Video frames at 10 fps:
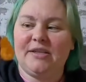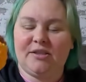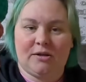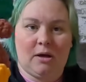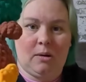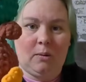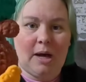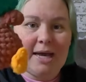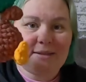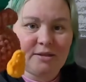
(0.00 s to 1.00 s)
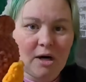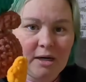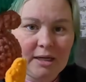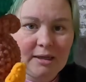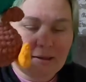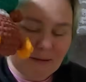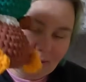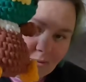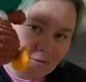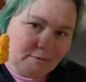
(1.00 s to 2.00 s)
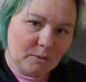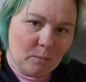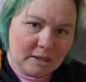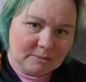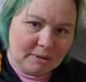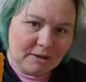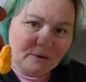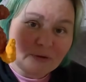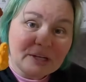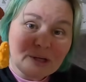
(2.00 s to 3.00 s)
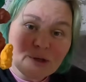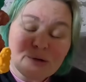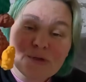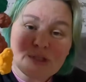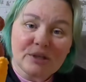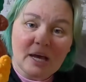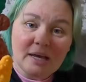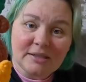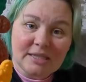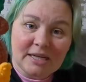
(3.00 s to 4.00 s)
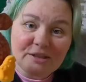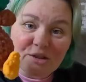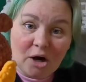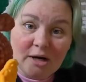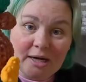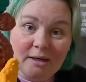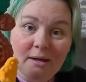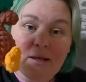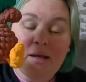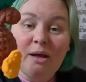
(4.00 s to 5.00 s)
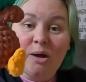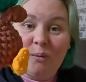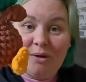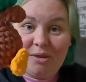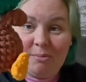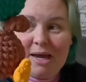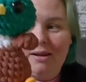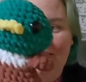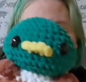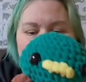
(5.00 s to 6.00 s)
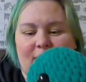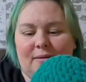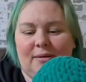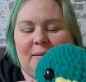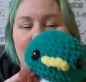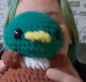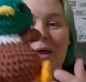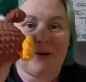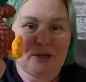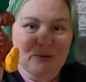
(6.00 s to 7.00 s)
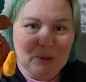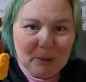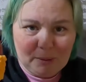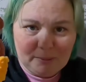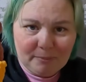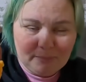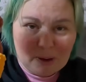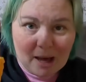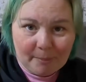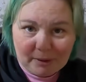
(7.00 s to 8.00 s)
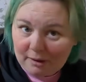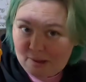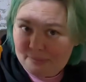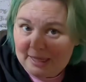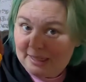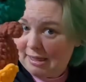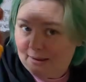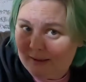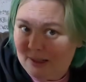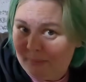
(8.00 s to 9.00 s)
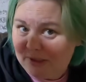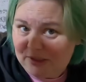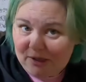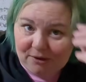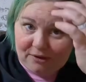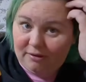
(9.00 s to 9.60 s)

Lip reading: So I started, if you watch my other video, you see I started with the mallard. The mallard is really popular. I make it in a bunch of